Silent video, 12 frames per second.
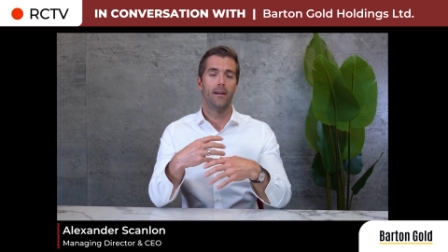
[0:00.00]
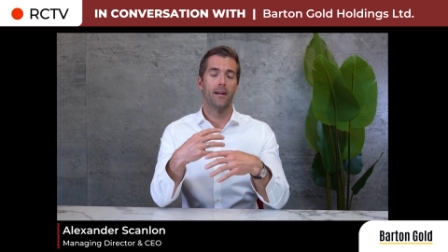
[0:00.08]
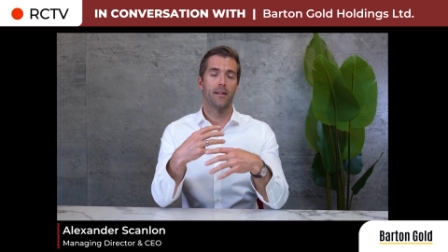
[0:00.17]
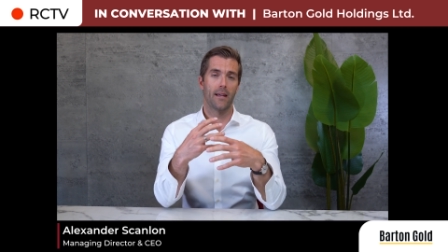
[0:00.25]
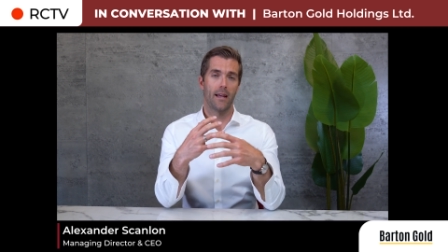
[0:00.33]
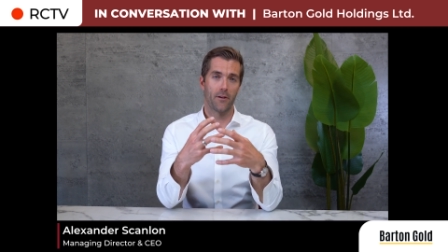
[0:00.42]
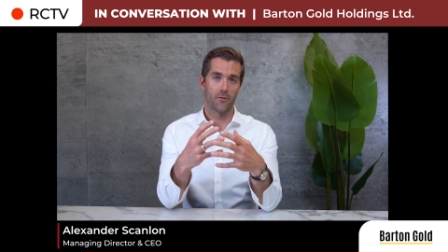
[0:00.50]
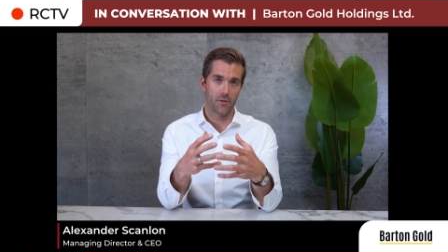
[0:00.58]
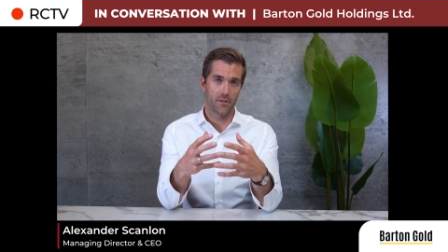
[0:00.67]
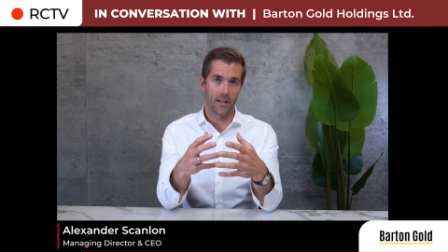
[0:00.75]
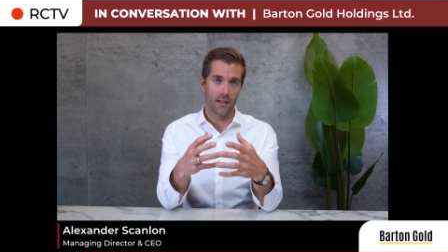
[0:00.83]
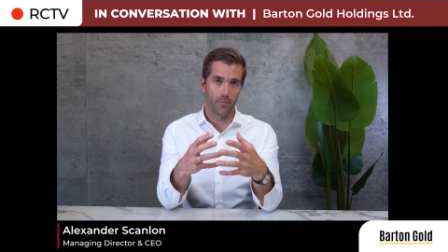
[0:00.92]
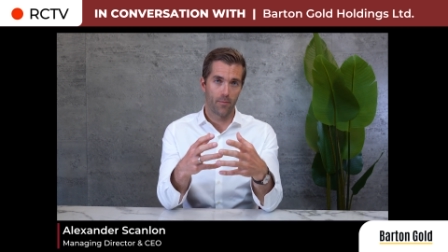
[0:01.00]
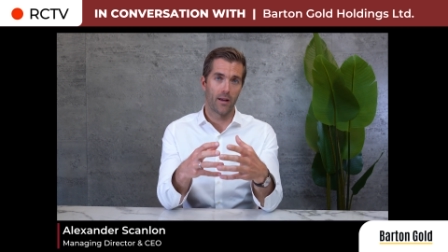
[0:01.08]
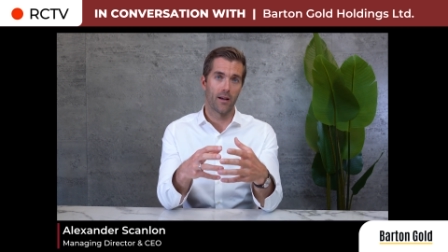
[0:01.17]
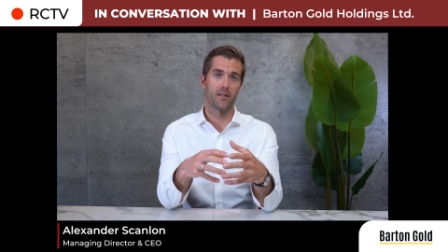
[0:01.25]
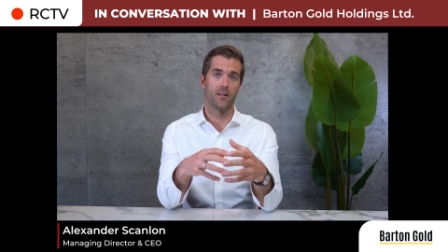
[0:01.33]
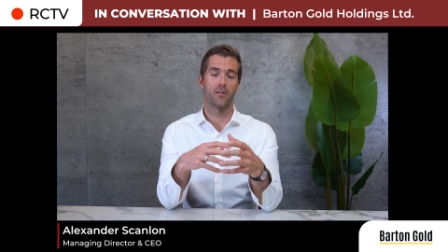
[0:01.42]
It's interesting
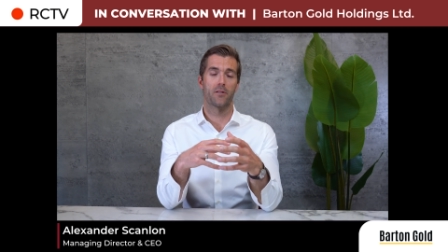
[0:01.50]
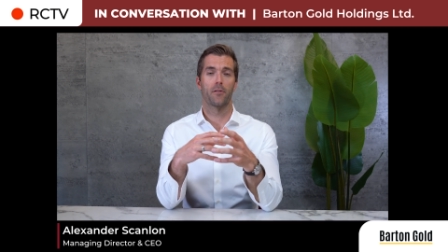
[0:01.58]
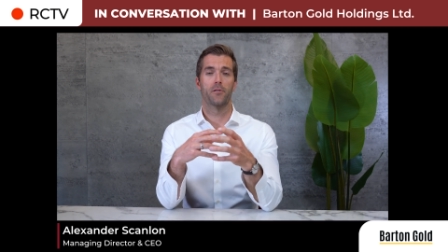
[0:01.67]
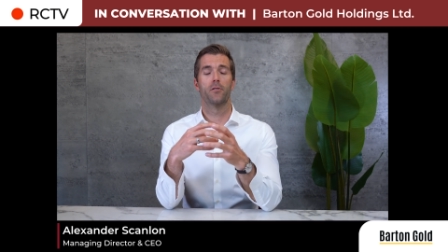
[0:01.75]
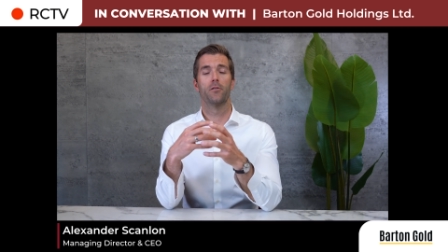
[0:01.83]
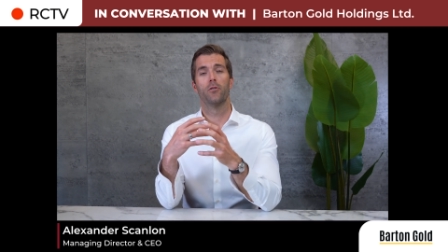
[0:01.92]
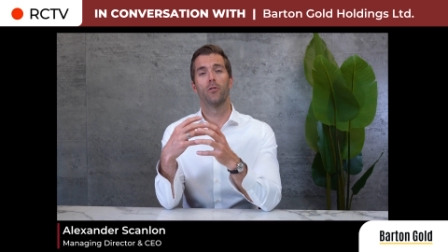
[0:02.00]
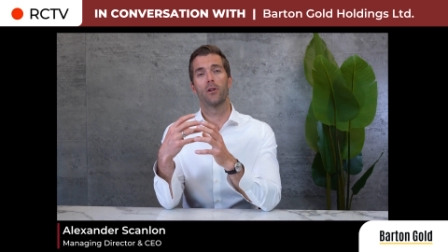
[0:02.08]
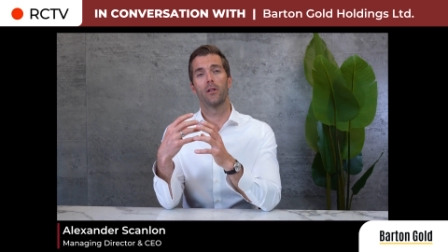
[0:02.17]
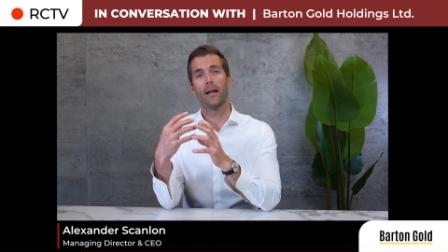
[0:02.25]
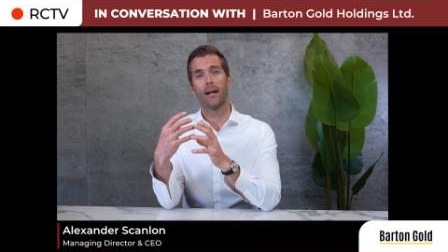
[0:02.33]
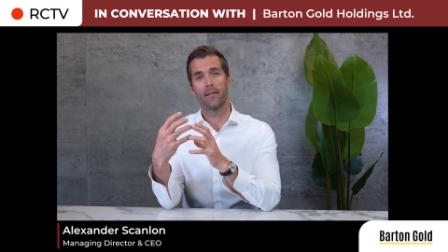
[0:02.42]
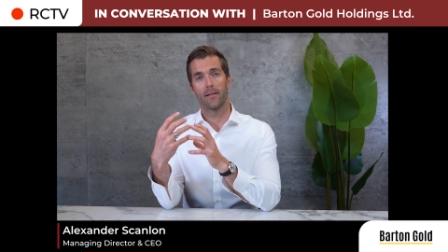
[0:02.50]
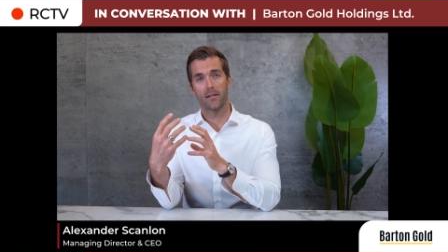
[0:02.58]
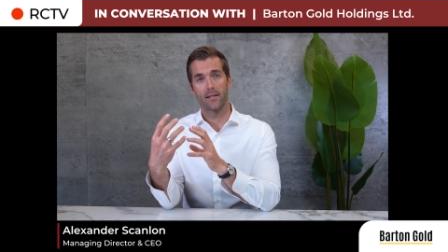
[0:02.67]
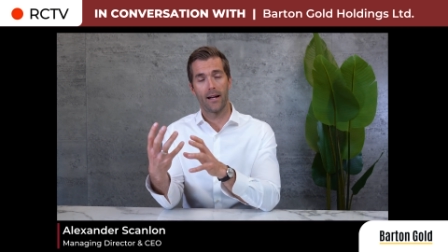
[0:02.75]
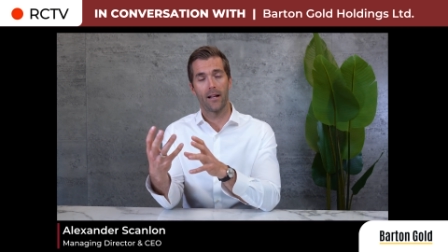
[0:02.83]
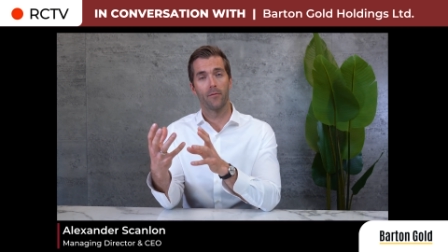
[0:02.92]
because it starts to look like the
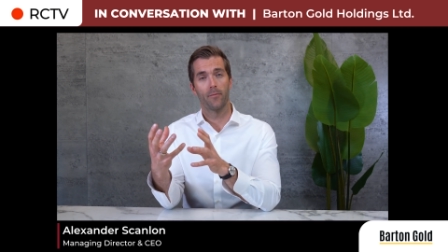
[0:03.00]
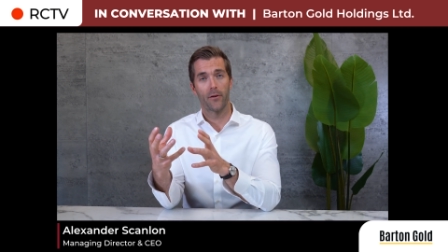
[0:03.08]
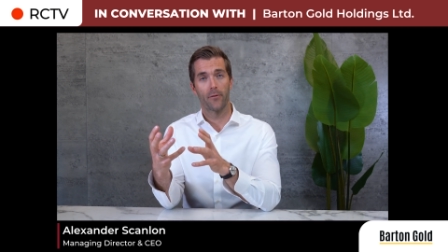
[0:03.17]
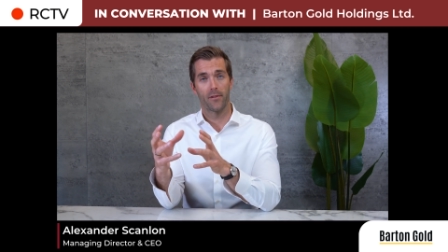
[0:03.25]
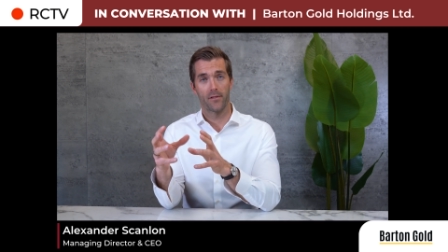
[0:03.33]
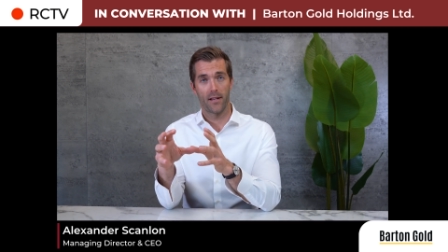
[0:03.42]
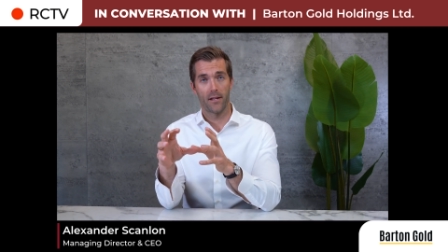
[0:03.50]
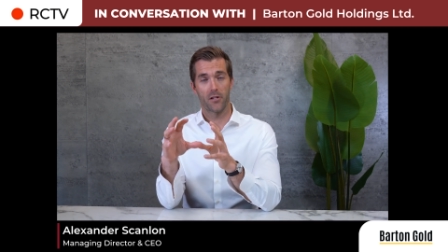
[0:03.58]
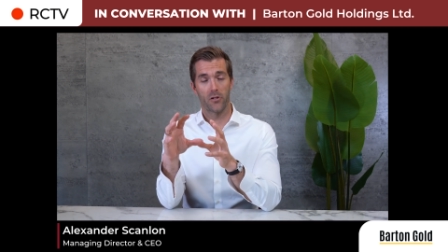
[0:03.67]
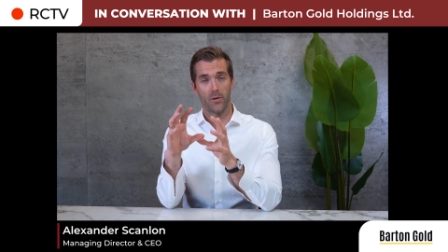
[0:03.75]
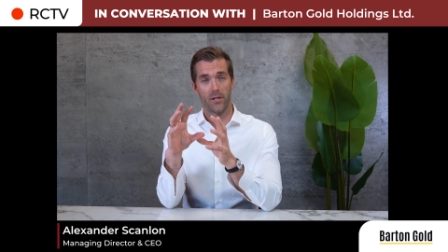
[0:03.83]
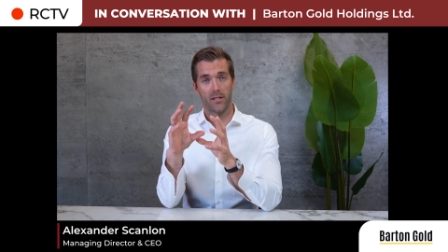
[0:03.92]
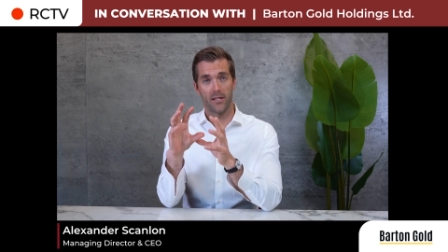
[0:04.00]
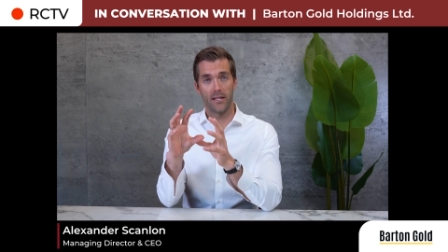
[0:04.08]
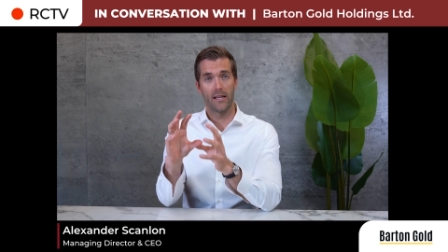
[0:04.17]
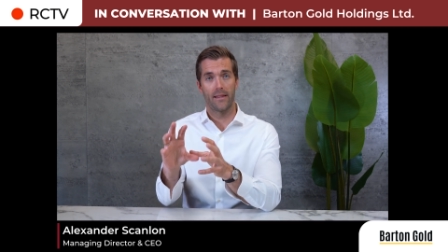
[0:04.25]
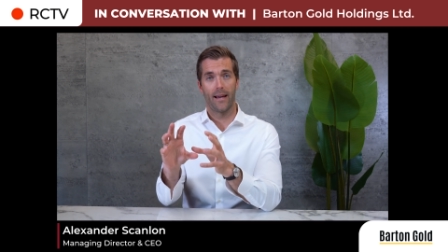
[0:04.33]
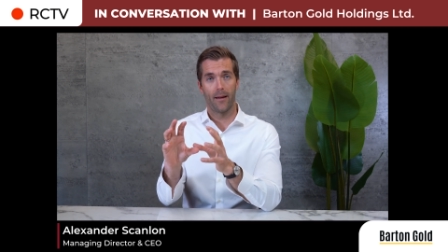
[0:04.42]
style of mineralization we
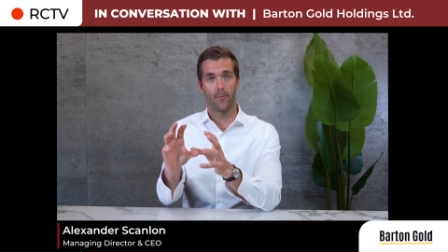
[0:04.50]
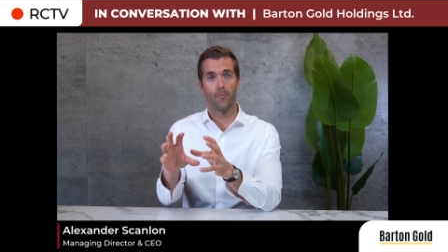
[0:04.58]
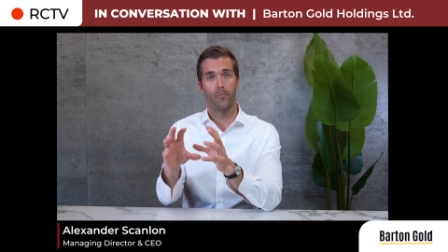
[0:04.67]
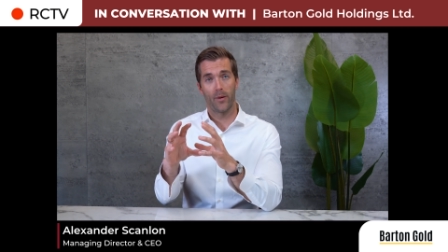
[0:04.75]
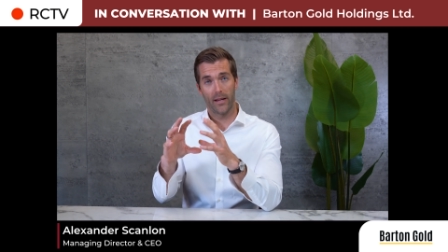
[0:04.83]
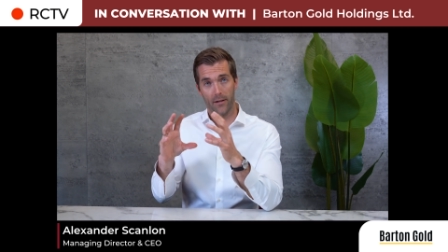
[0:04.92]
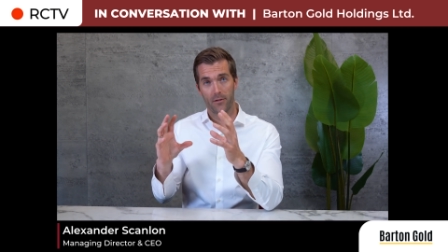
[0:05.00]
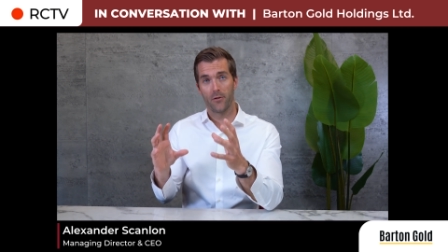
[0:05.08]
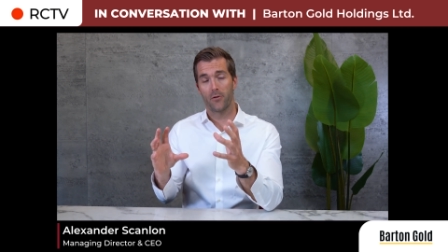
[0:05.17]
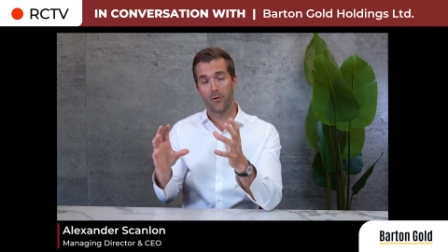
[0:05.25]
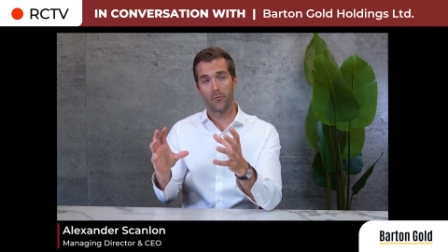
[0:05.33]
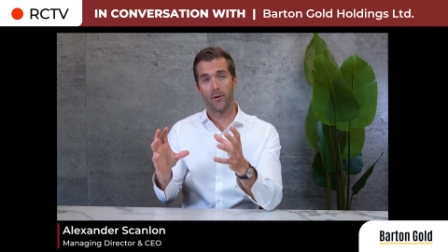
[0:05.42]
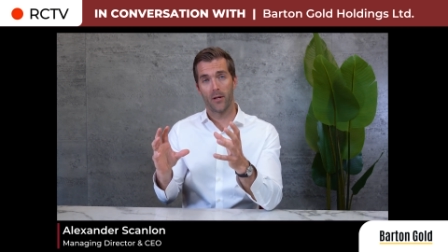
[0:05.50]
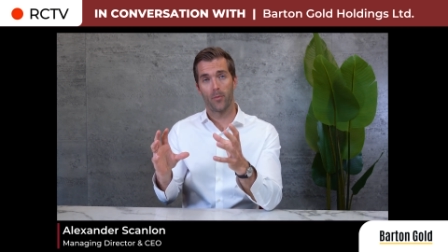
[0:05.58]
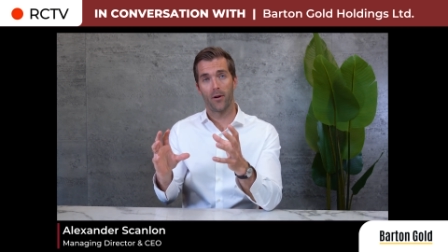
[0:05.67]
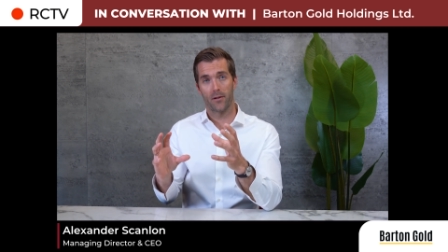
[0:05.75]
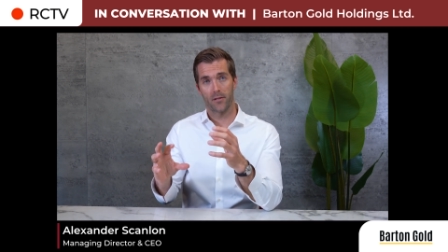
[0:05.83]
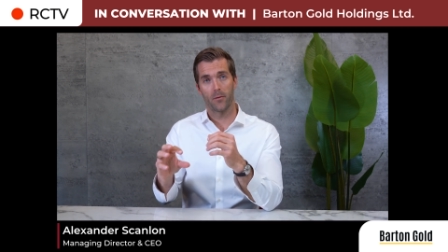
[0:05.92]
see at that big 223
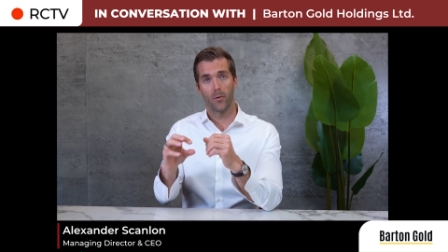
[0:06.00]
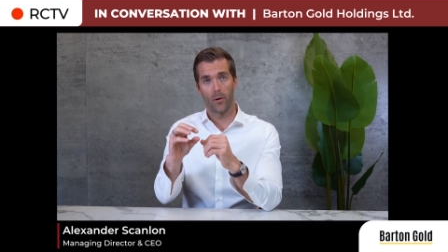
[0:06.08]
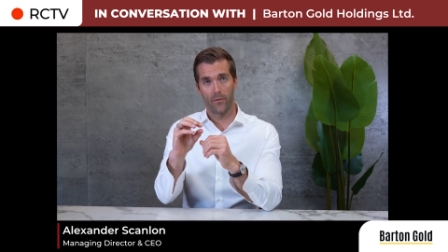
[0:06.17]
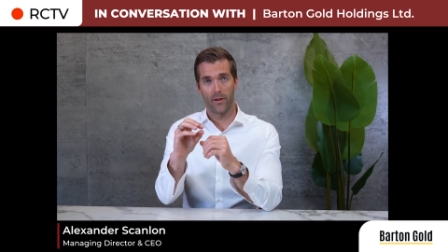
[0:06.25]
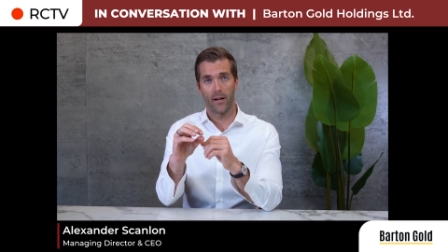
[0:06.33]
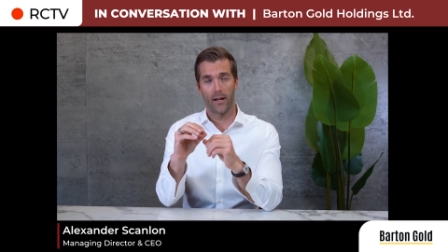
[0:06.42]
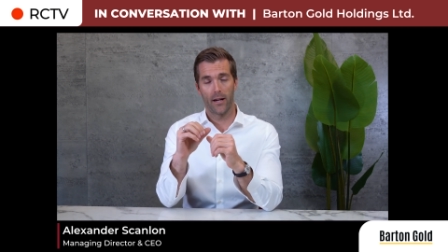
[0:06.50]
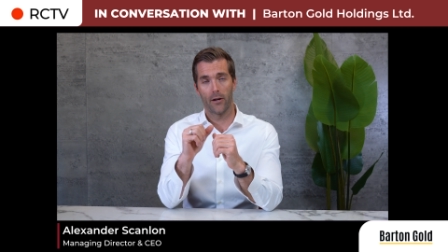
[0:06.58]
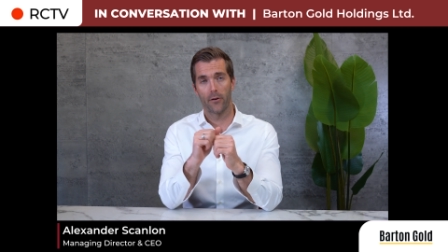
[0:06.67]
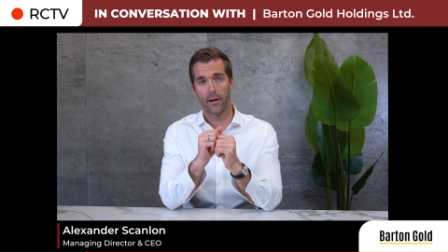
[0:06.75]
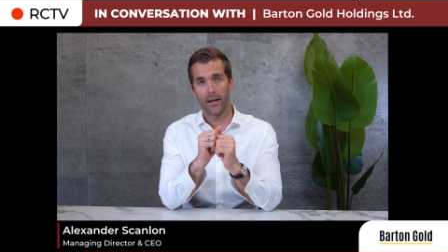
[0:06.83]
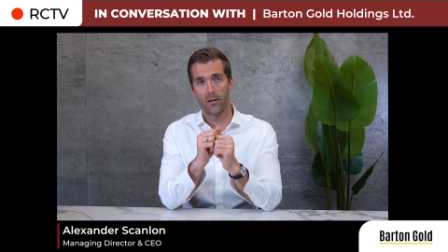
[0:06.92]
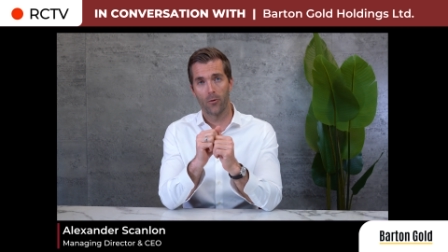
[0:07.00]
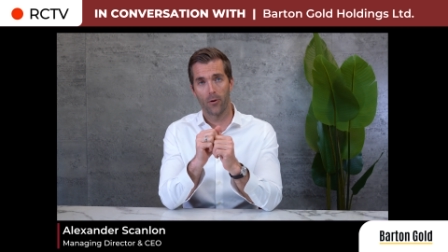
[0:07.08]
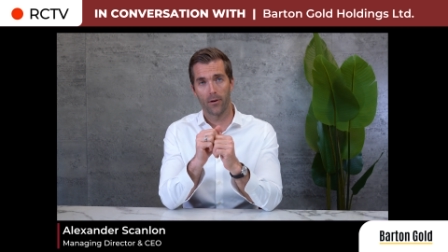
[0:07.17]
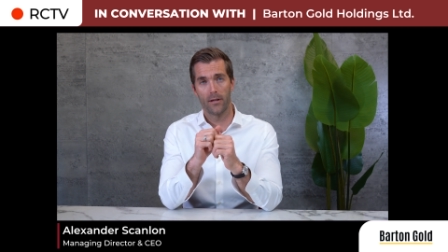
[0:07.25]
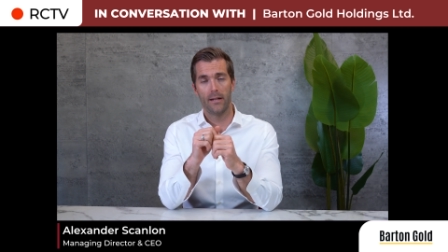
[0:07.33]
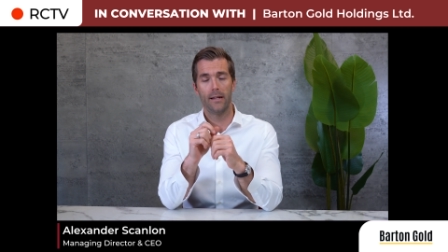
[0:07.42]
deposit where we've got a higher grade
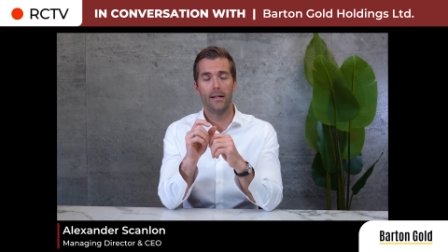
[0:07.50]
core,